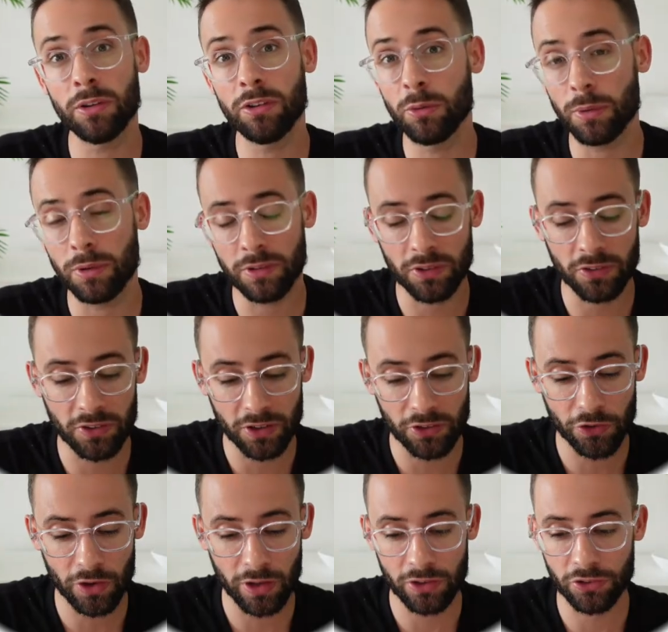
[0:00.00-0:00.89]
to a
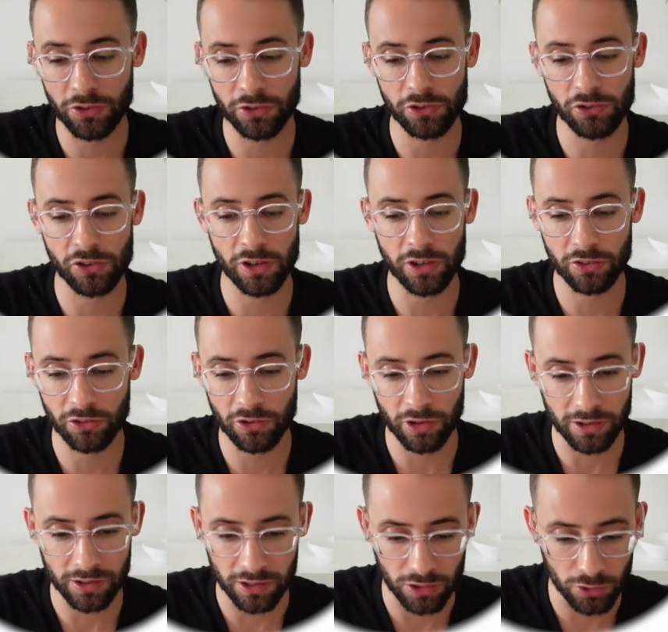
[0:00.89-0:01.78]
decentralized exchange
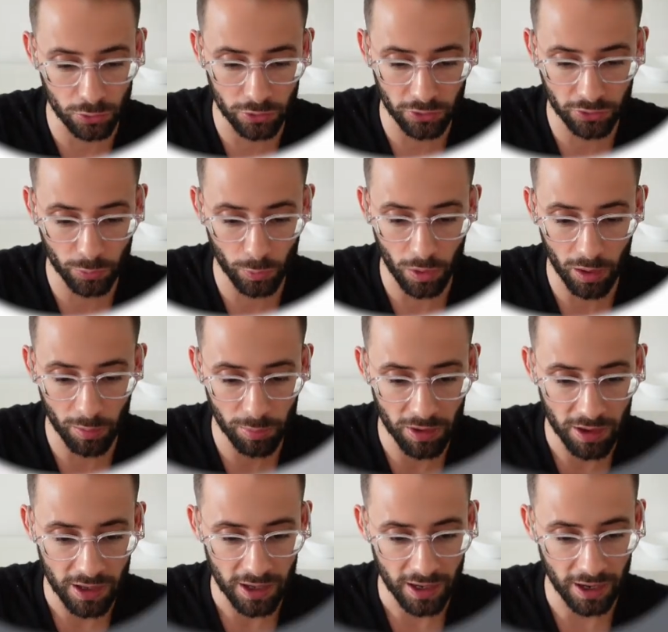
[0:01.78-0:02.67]
like Uniswap
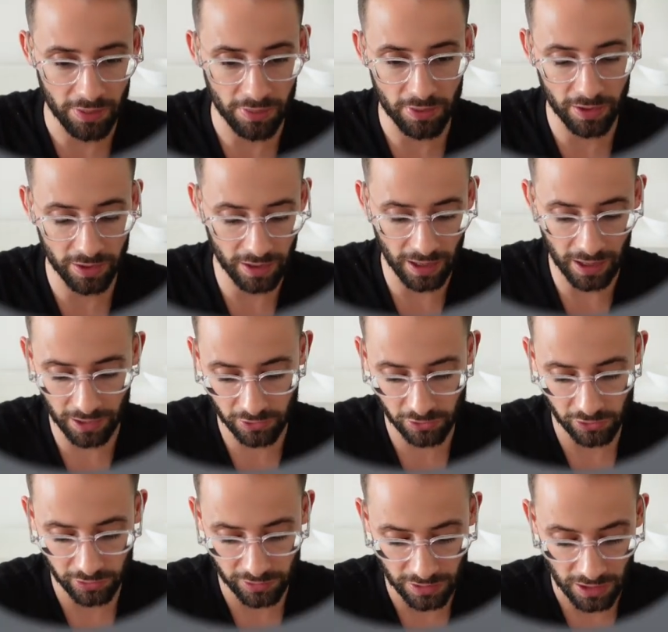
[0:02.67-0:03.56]
and then
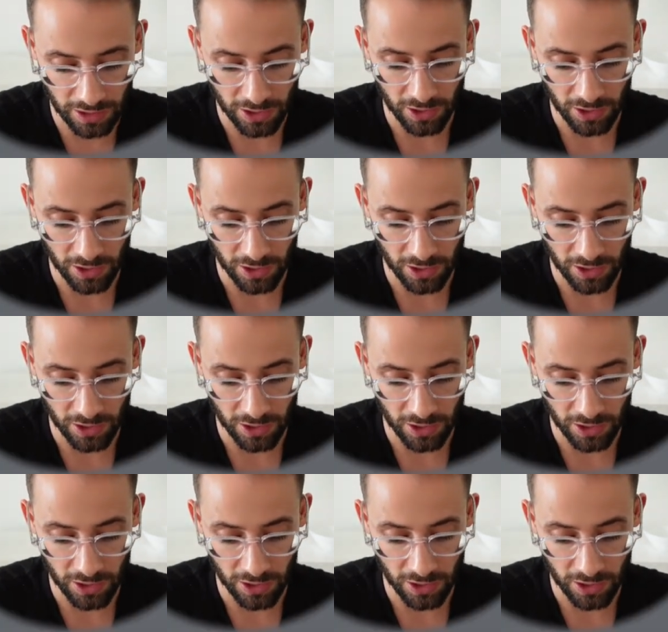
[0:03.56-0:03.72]
actually